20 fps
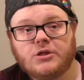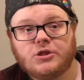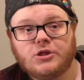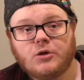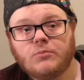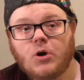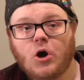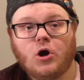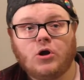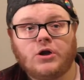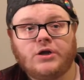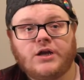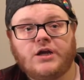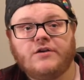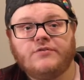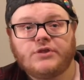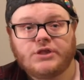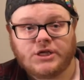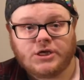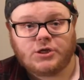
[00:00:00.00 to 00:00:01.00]
the summer holiday
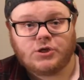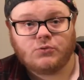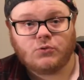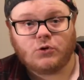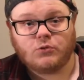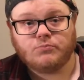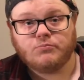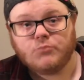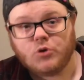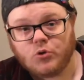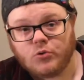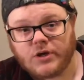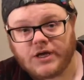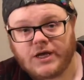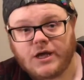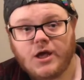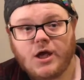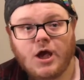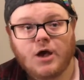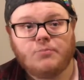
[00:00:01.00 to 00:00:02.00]
of 6-year-old
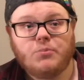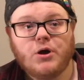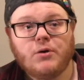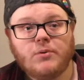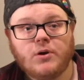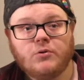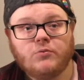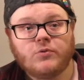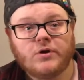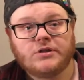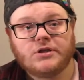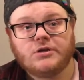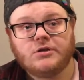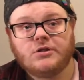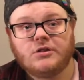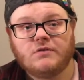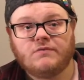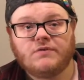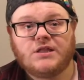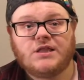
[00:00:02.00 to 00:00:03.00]
Mooney, a permanent
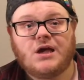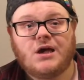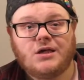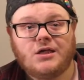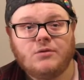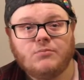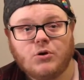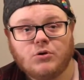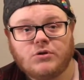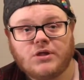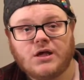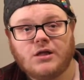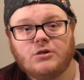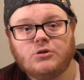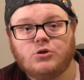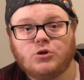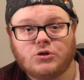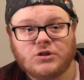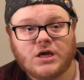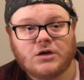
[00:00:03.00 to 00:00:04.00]
resident of a tacky motel
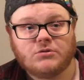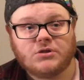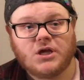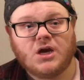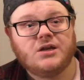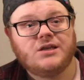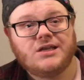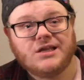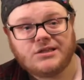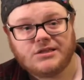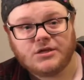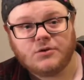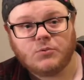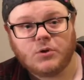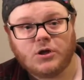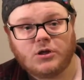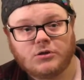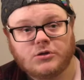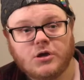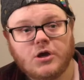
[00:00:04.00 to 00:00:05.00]
just outside Disney
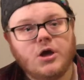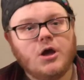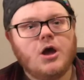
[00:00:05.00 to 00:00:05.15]
World.